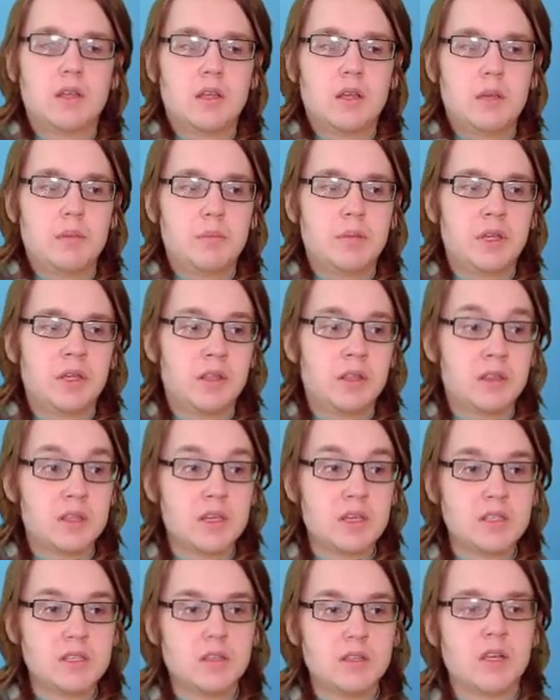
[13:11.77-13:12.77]
But
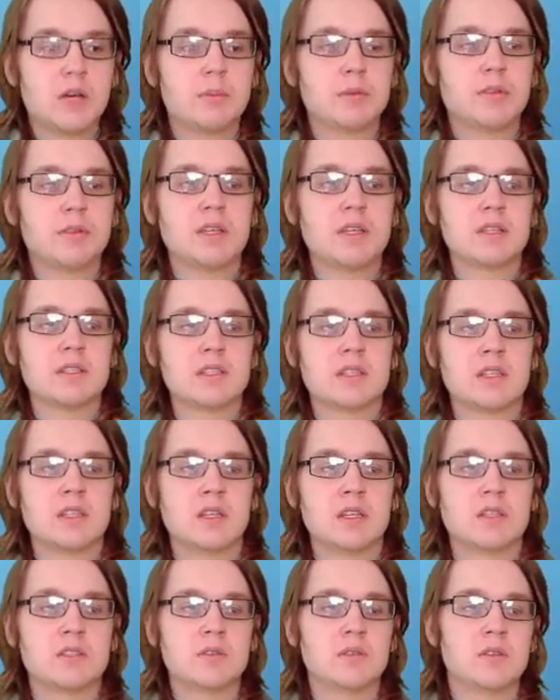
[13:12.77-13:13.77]
these are a couple things
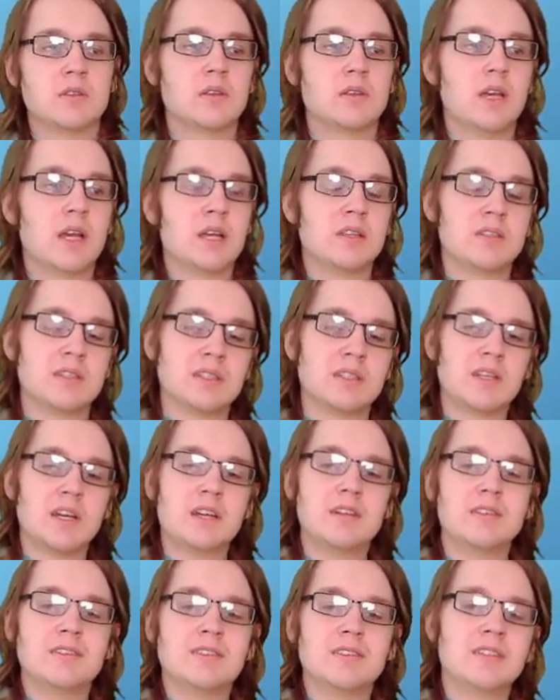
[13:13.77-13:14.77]
that, as
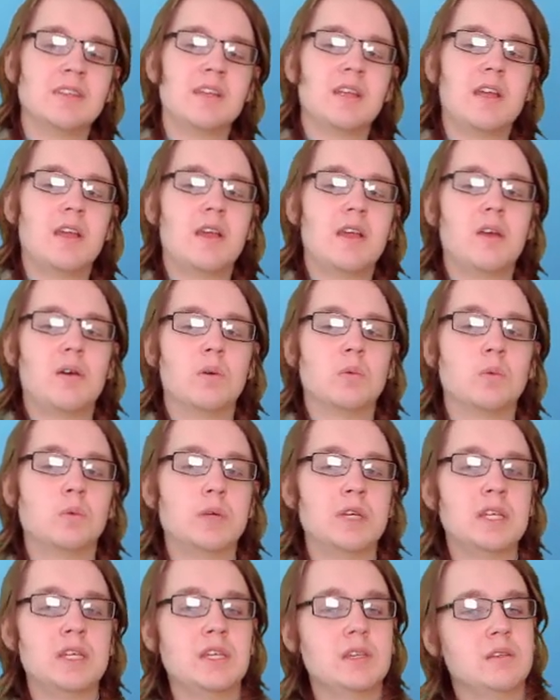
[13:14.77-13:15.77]
designers,
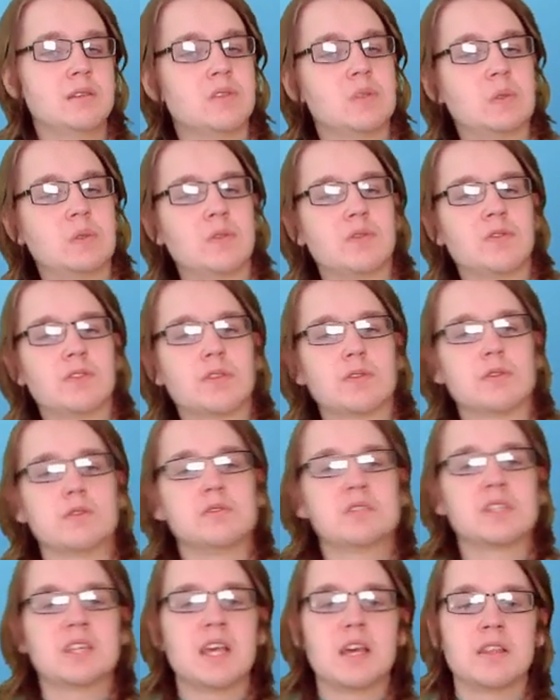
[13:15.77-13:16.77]
we sort of threw
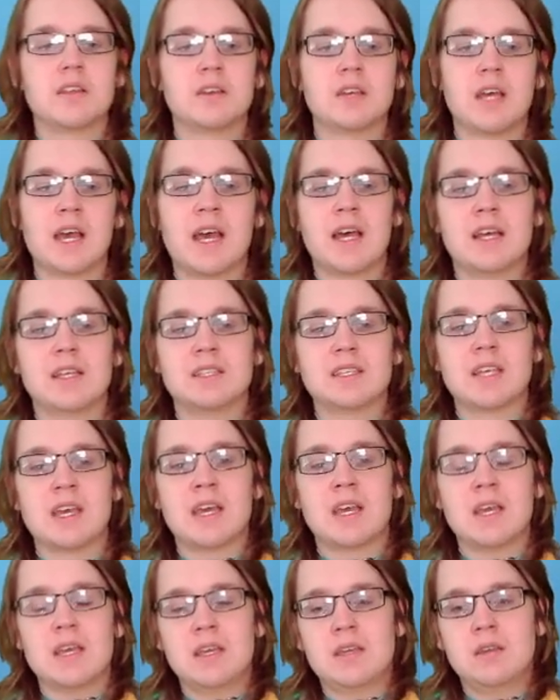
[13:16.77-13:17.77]
together as
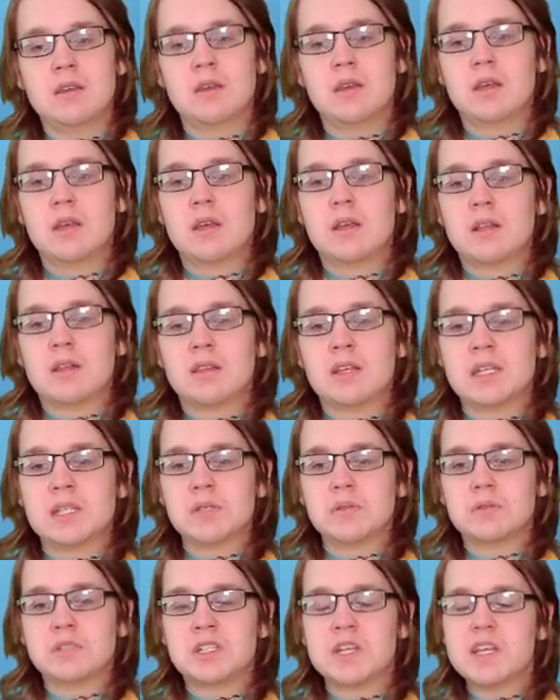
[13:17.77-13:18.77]
a
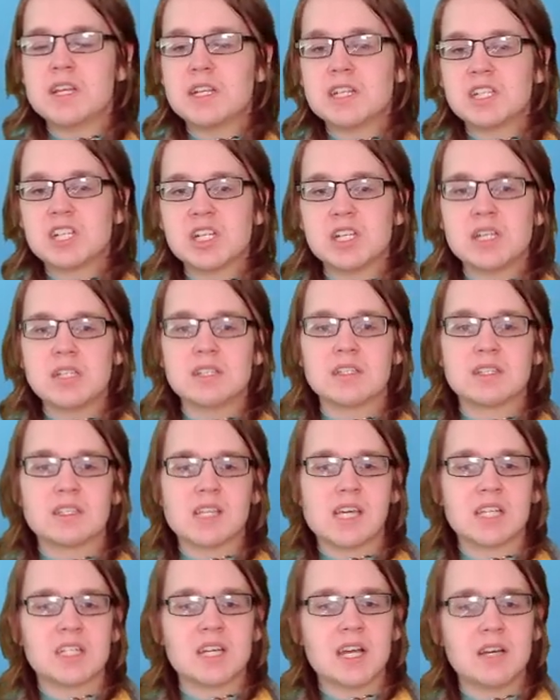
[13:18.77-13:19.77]
little cheat sheet
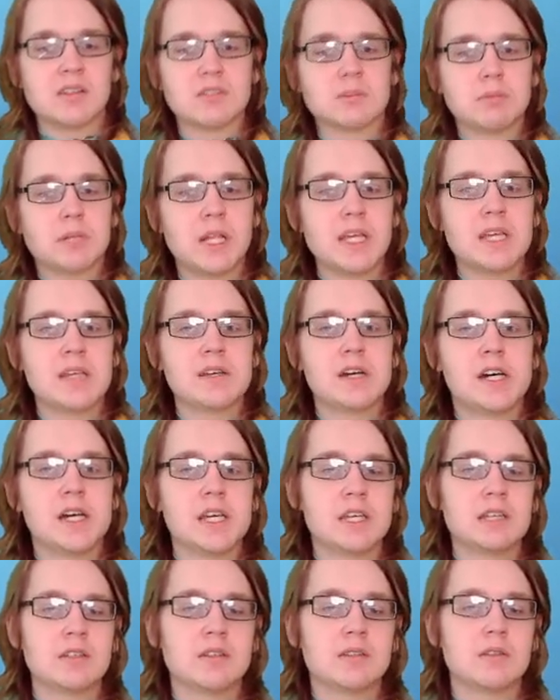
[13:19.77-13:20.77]
/ how to play
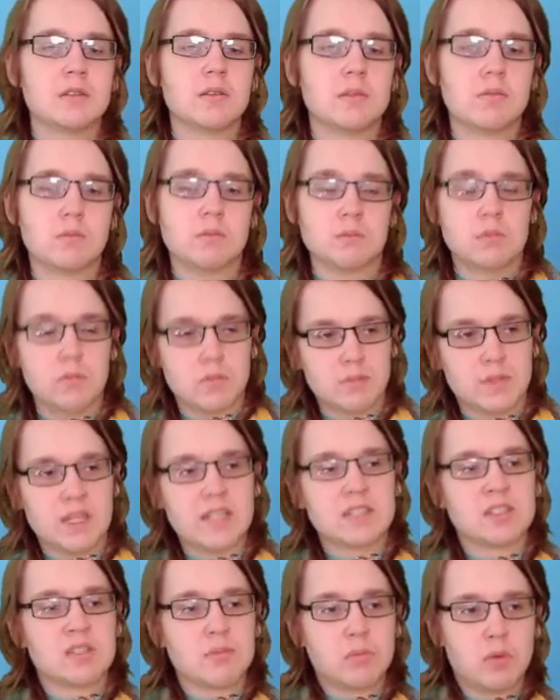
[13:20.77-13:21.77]
guide.
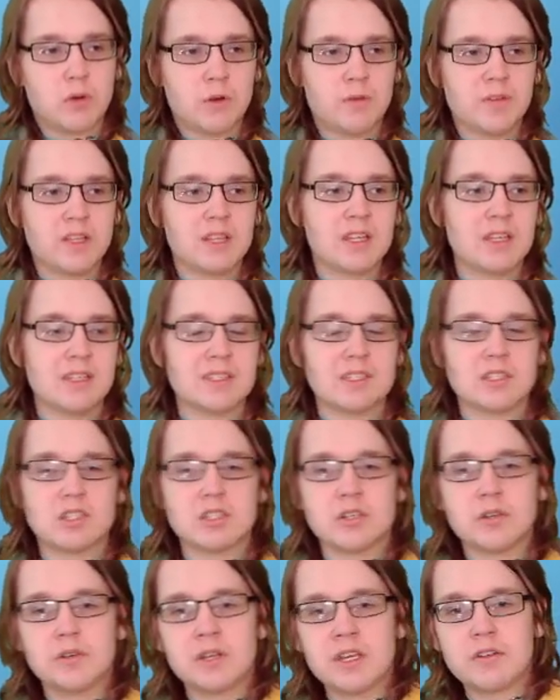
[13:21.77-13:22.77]
There's some more of it that isn't
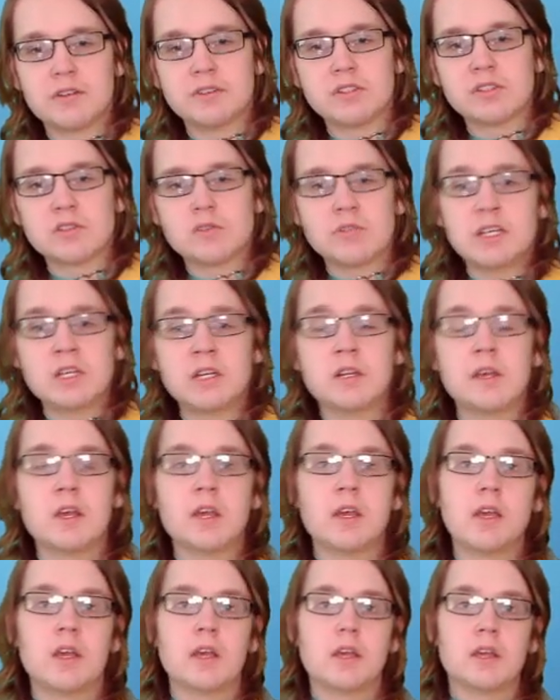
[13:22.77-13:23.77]
shown here on screen
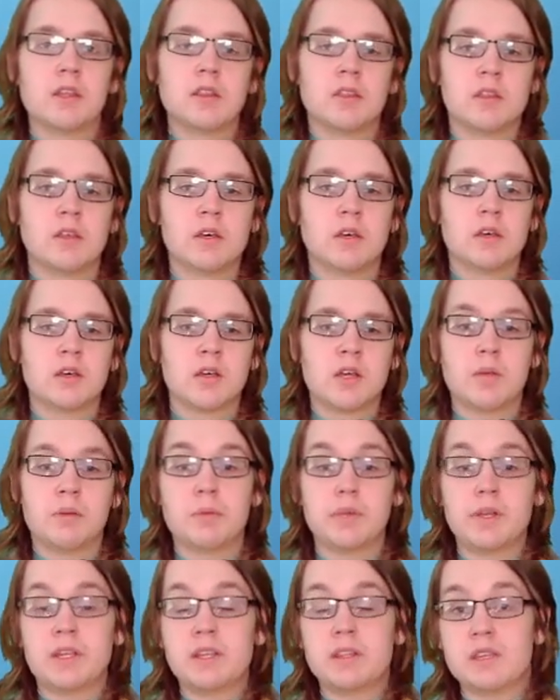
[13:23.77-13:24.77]
that
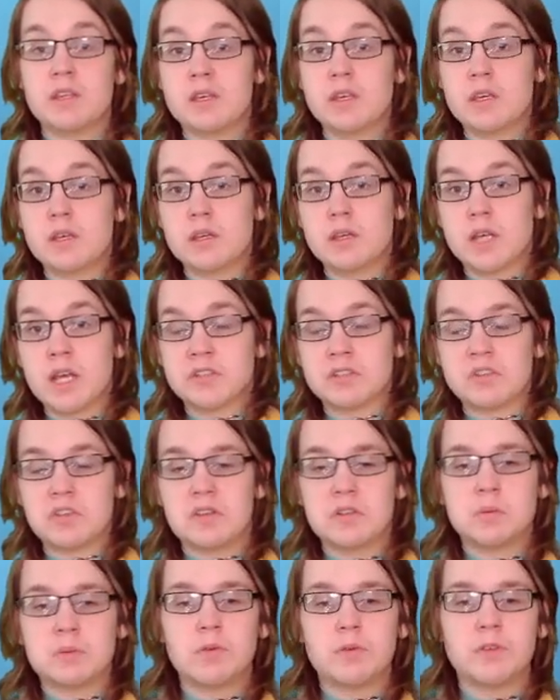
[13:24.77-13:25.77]
accompanied the
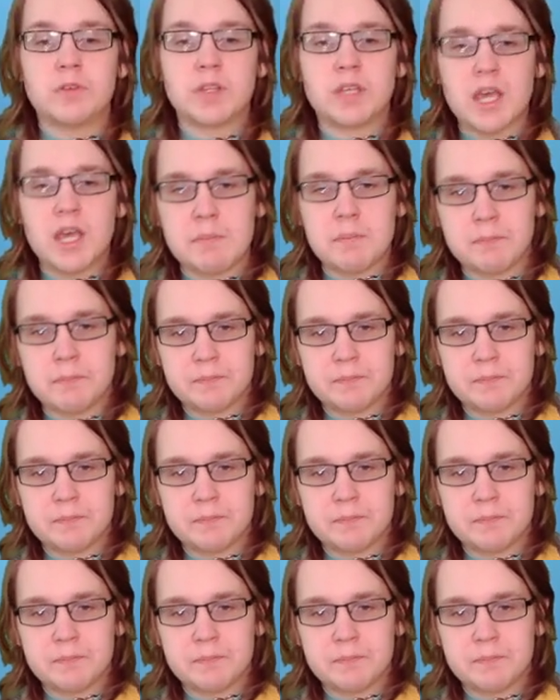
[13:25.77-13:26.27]
executable for the game.